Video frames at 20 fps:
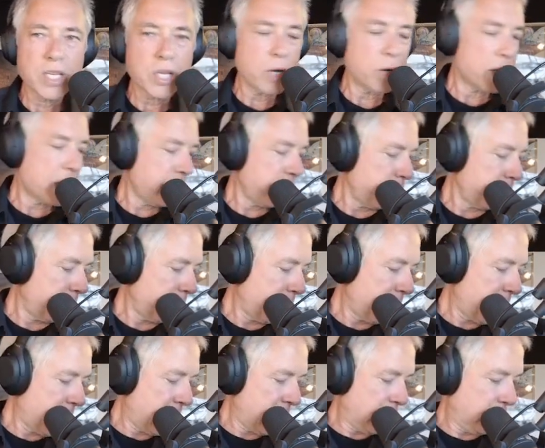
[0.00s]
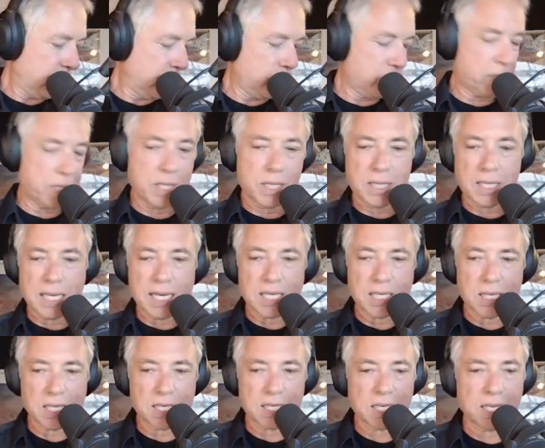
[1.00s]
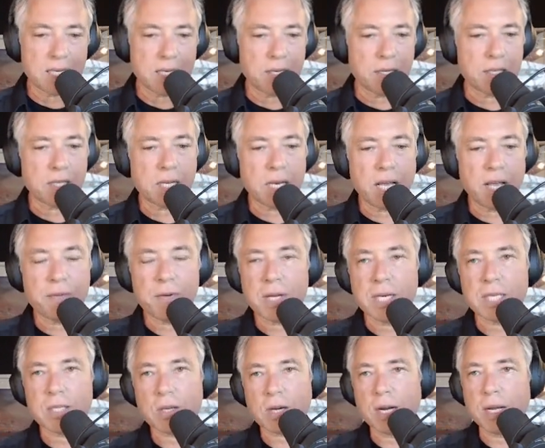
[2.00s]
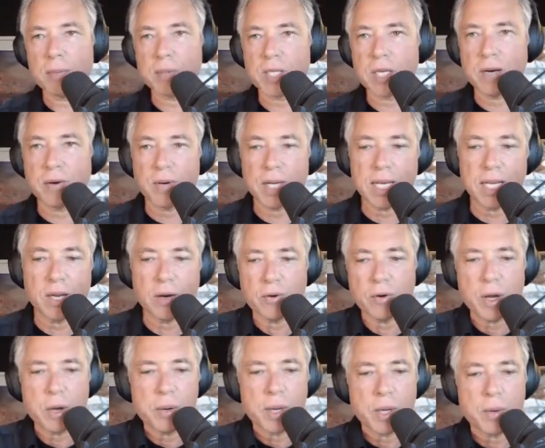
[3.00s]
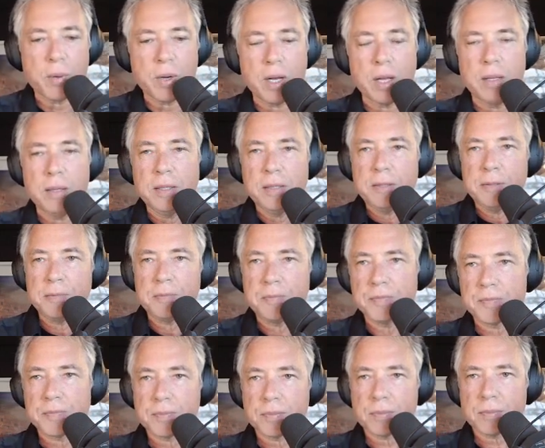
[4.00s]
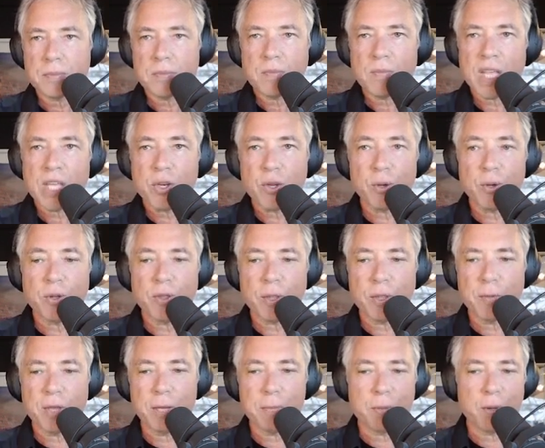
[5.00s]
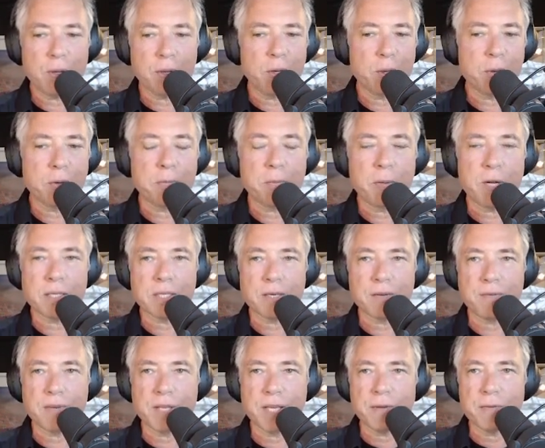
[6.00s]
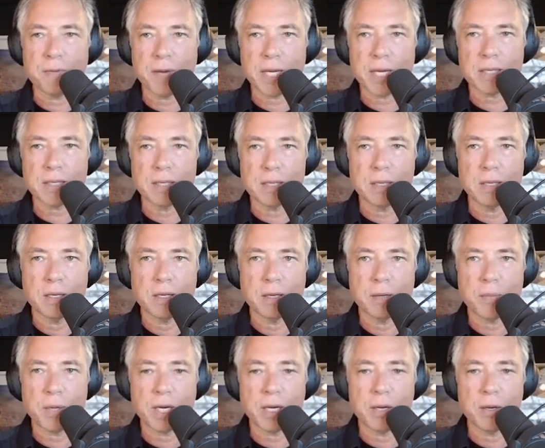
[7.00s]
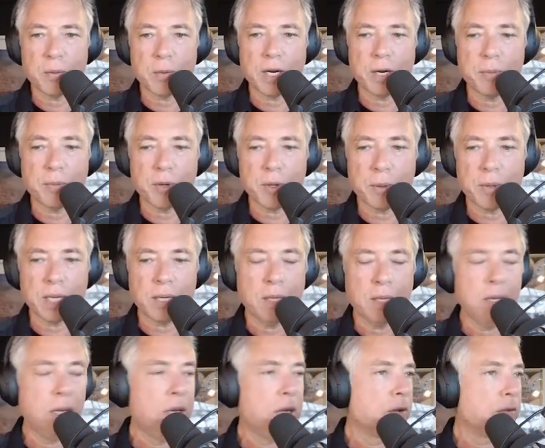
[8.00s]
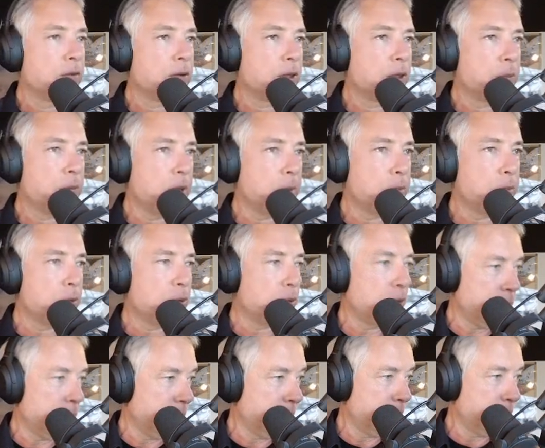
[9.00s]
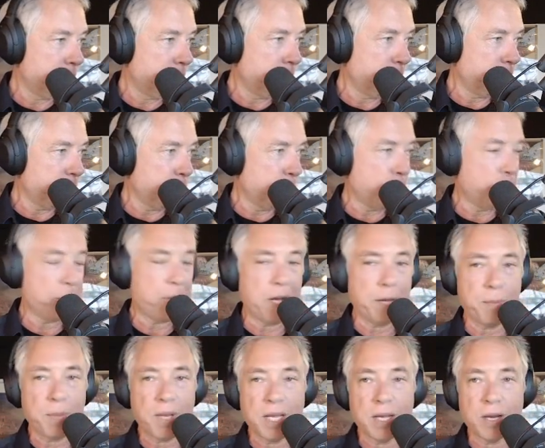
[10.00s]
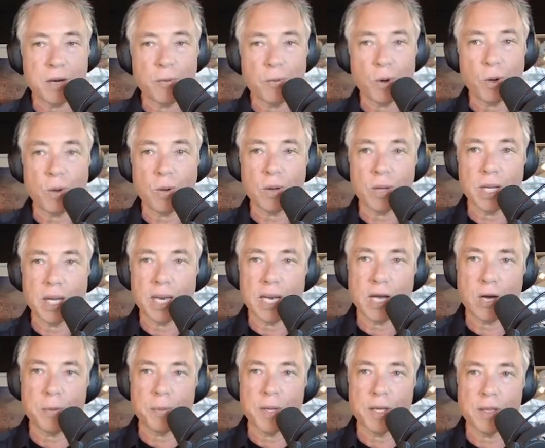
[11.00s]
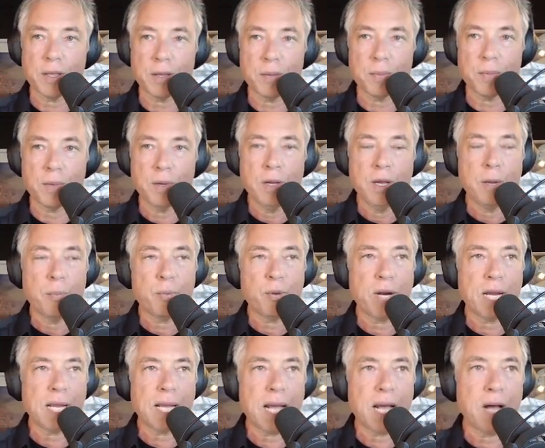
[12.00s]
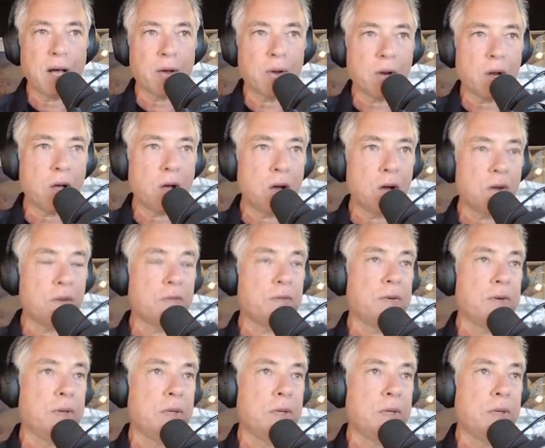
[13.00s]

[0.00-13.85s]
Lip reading: Kevin, Luke says that the life I describe is not really heroic. Well, to the people who are positively affected by what I'm doing, for the people for whom I play a role in helping them break out of